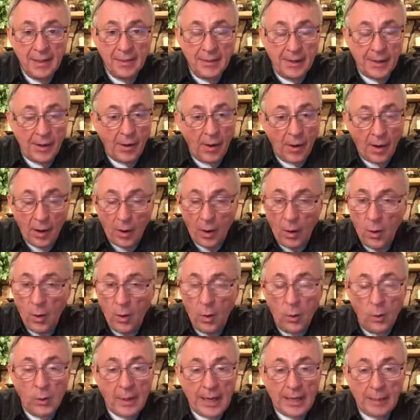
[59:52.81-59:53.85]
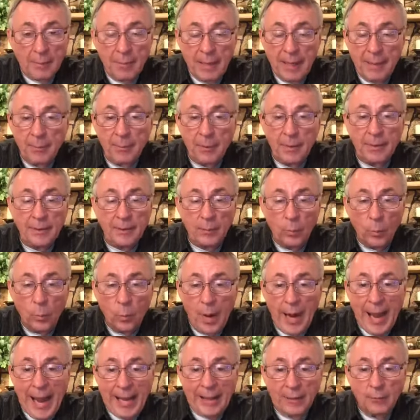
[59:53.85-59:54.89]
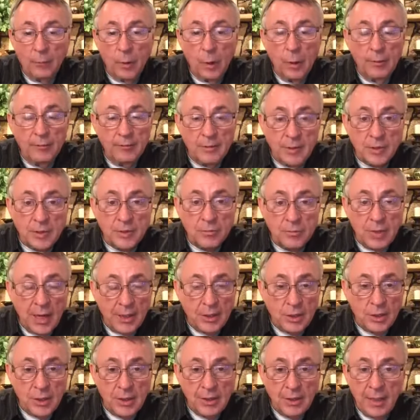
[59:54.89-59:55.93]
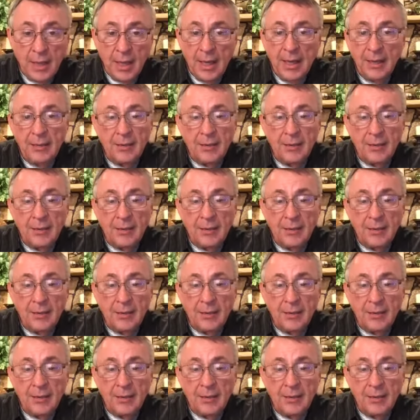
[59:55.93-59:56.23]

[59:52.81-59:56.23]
there are a whole lot of people on the wide road of destruction.